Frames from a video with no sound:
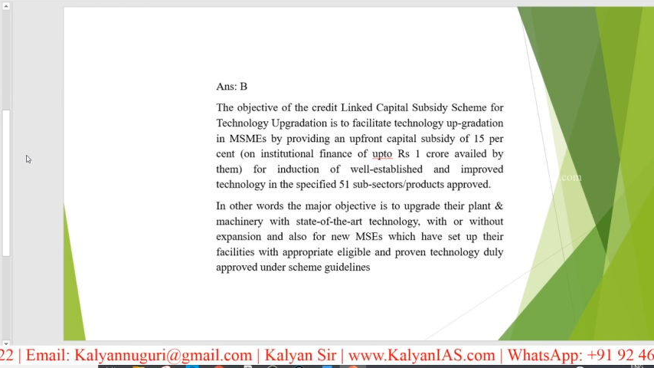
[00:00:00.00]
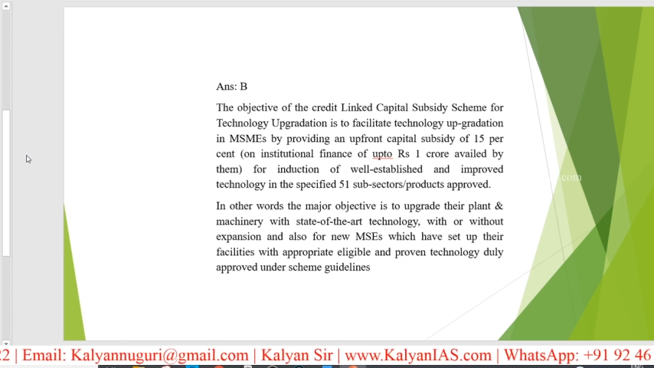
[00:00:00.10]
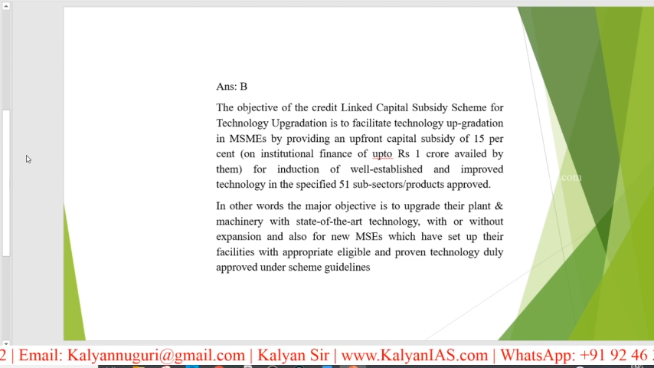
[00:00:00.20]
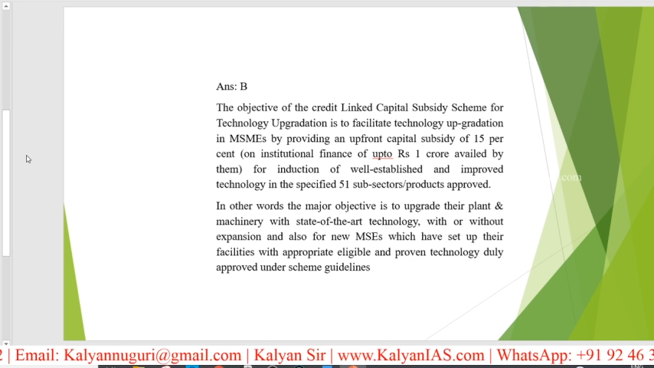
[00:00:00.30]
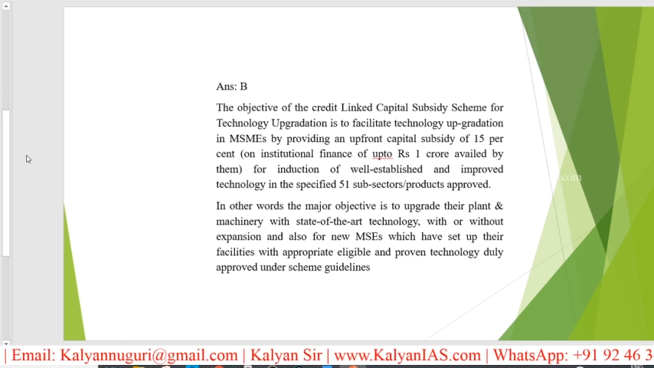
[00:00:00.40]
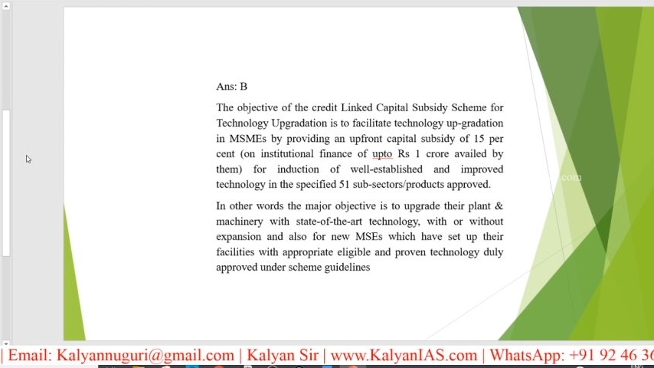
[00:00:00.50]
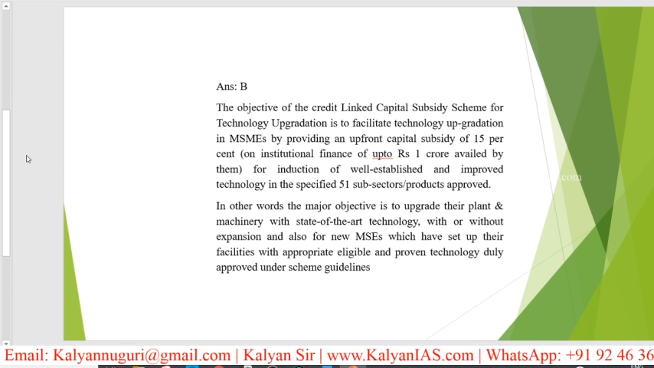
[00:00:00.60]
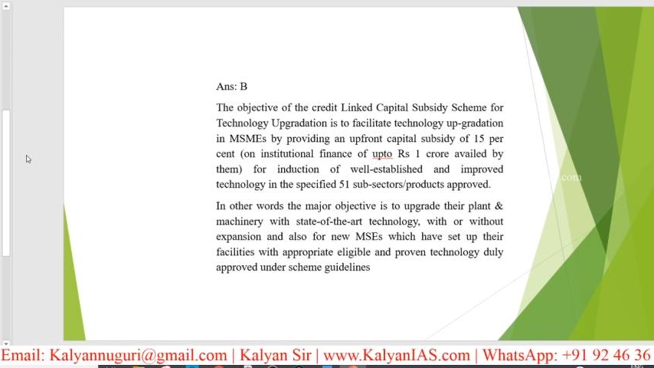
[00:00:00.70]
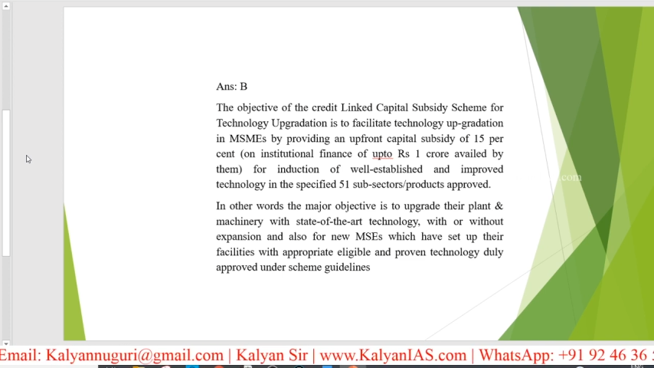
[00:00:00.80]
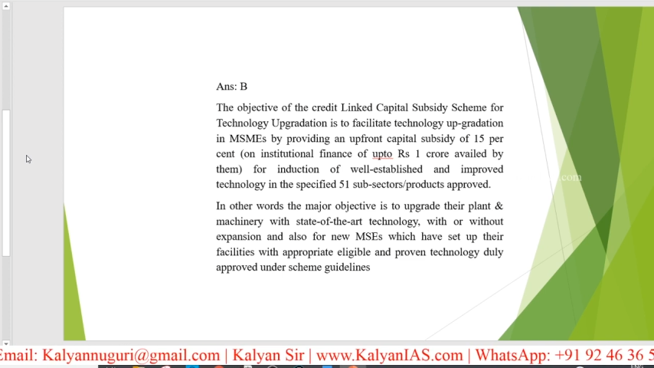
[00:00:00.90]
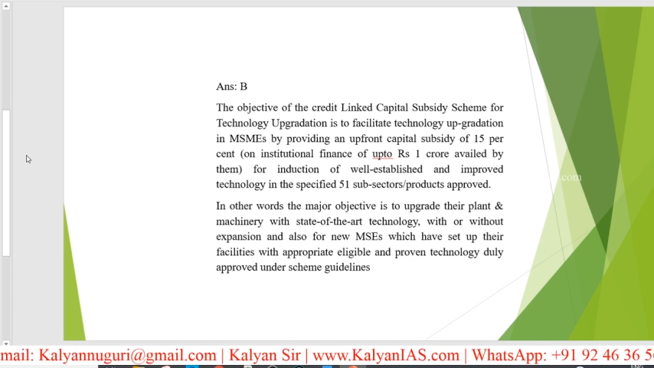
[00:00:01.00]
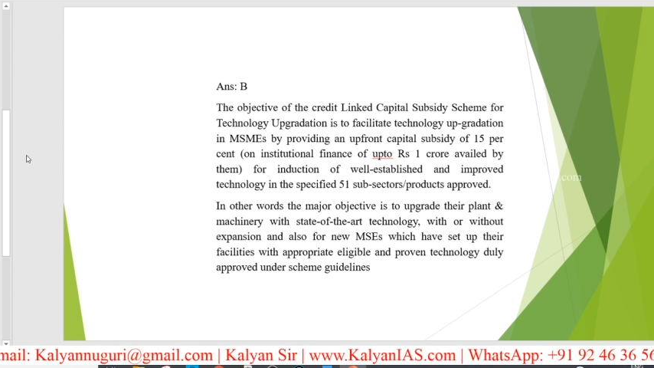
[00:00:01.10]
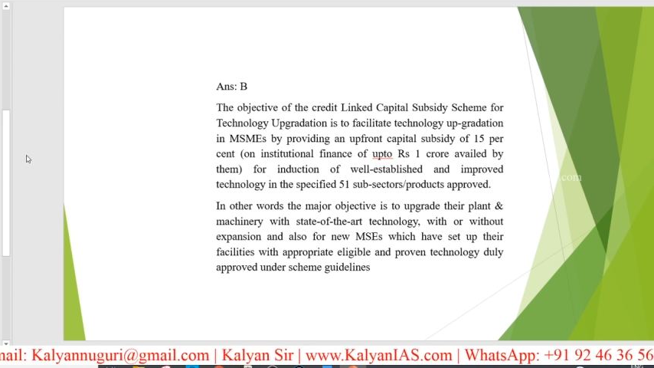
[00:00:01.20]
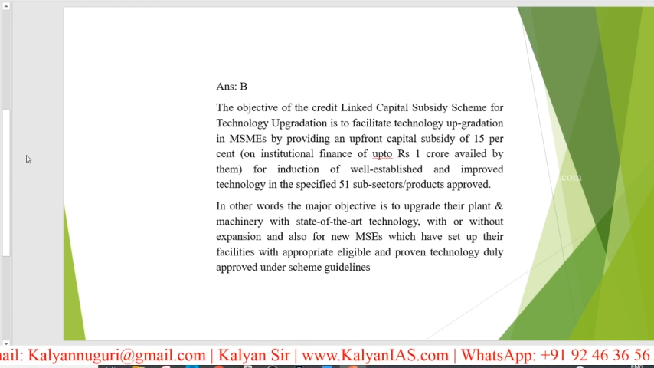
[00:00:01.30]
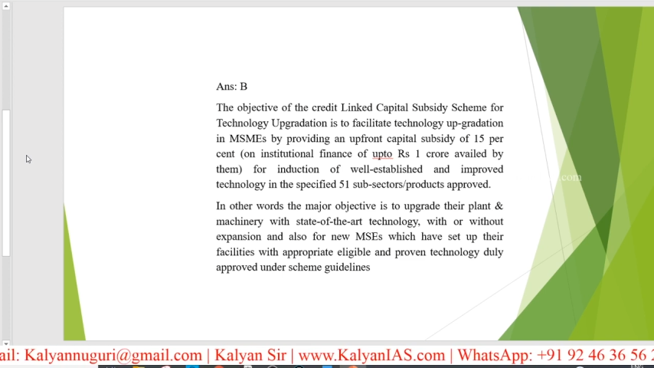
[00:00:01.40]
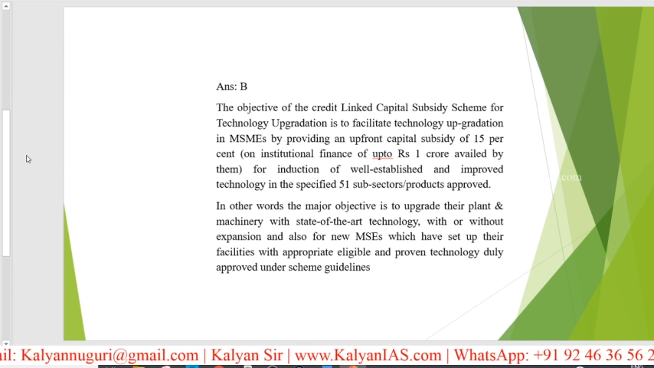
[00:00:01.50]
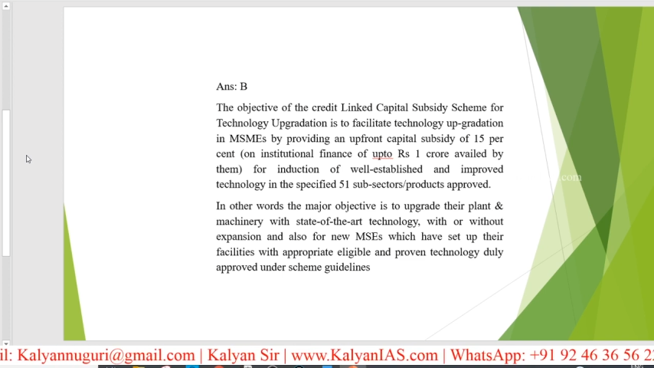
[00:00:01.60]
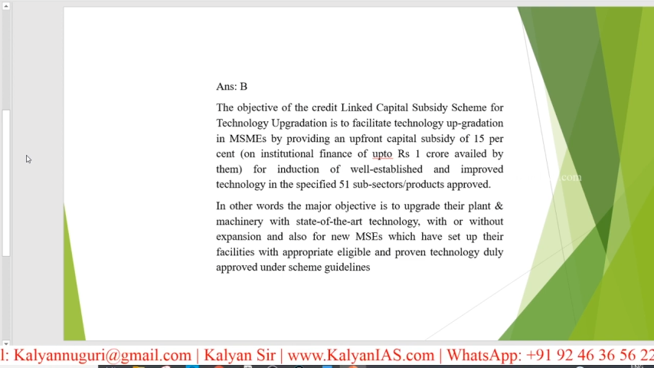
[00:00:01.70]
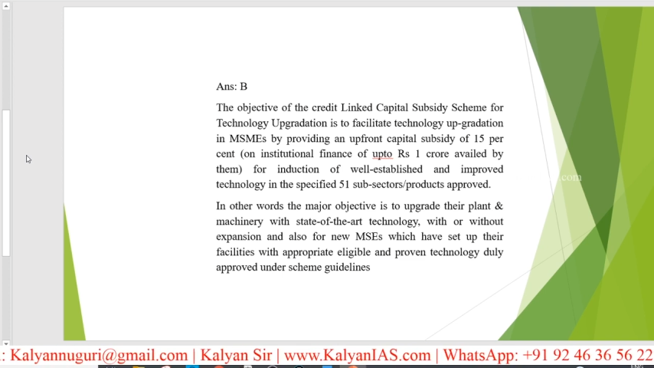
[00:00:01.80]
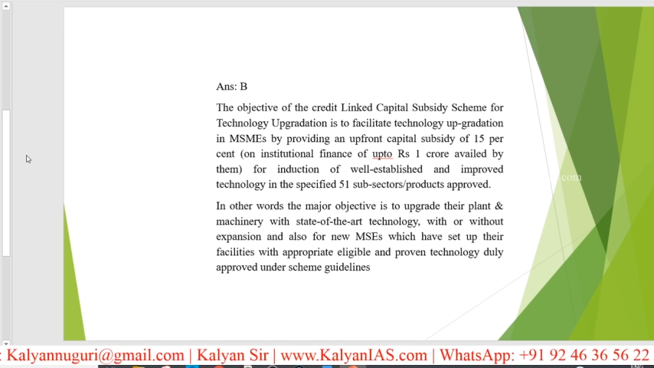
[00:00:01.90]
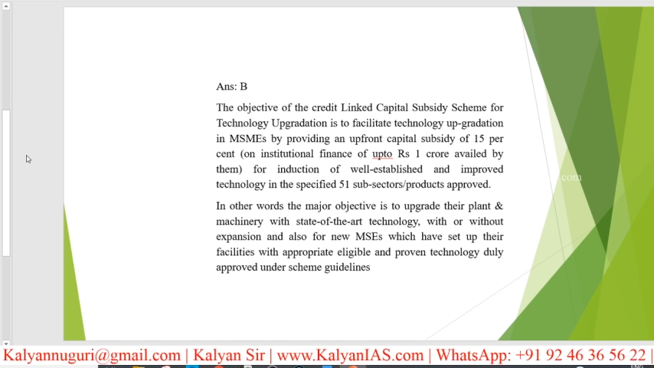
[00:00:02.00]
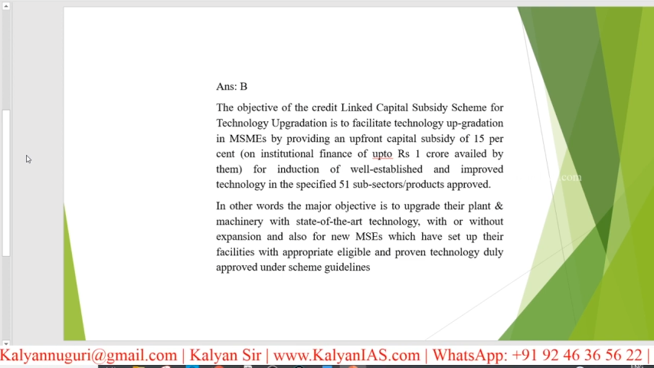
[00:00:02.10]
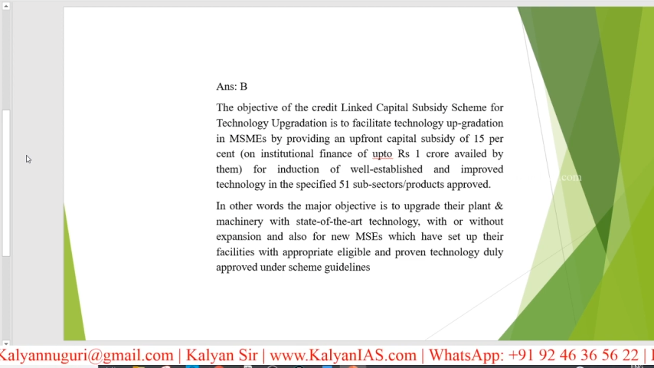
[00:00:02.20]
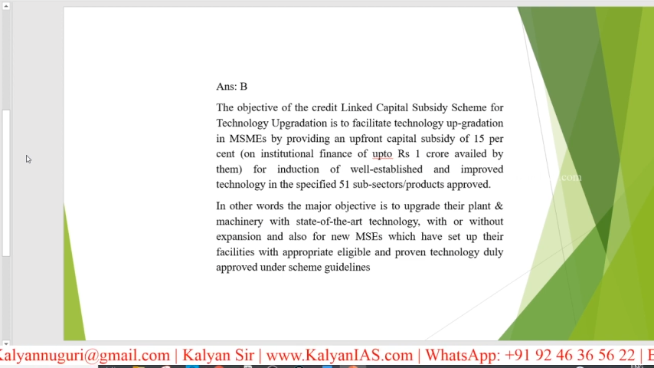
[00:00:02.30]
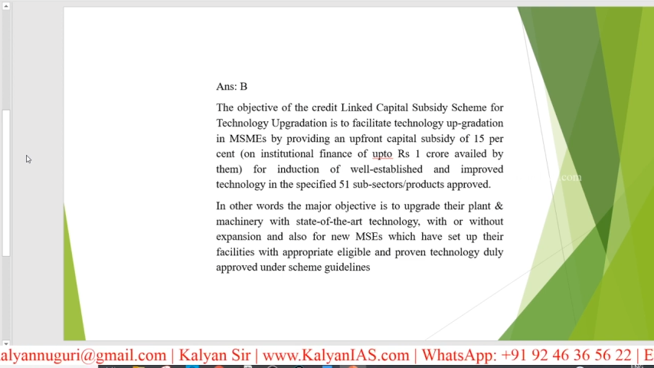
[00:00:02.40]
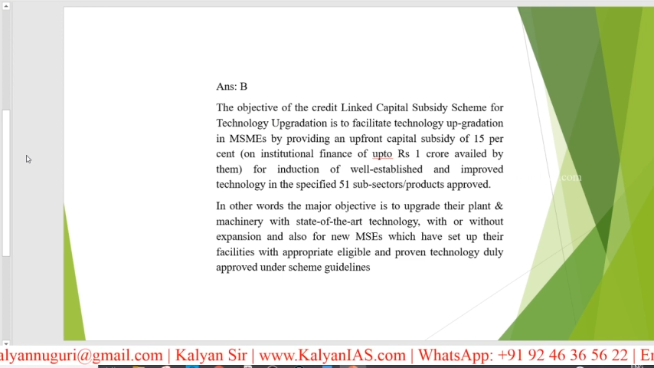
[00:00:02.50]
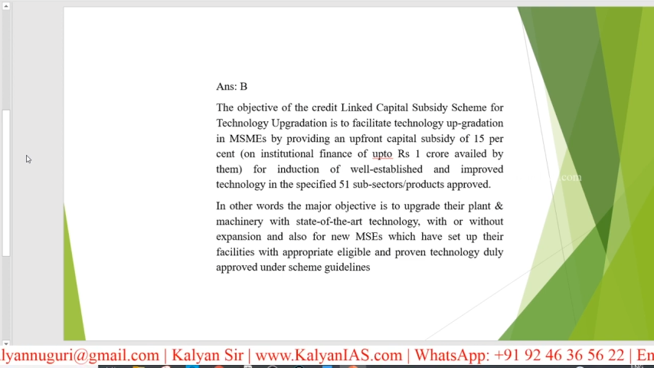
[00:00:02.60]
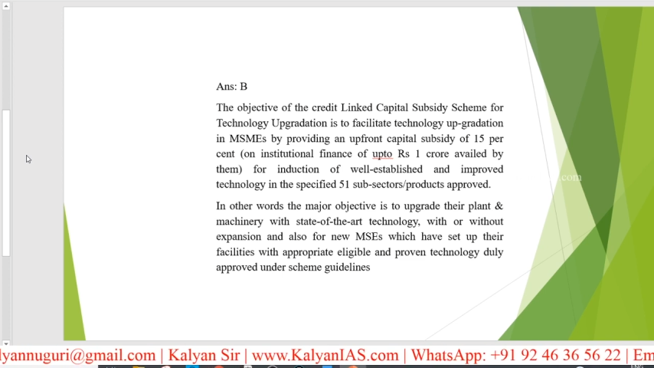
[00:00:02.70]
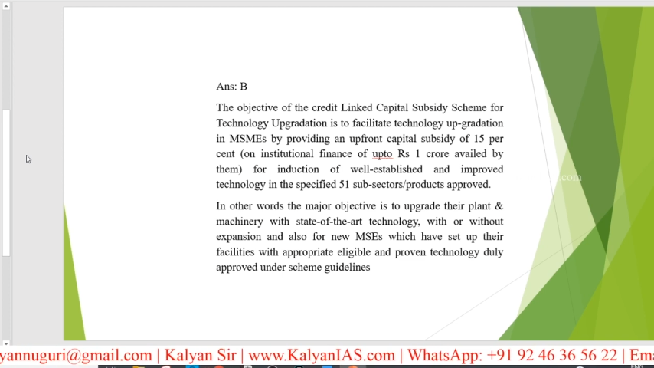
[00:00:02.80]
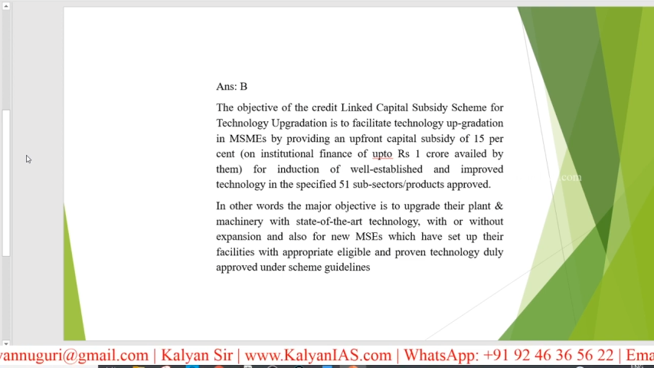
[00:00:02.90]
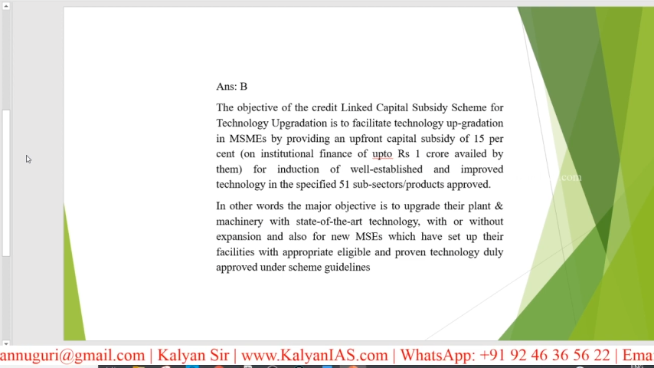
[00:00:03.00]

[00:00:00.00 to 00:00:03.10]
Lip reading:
[unreadable: no face in view]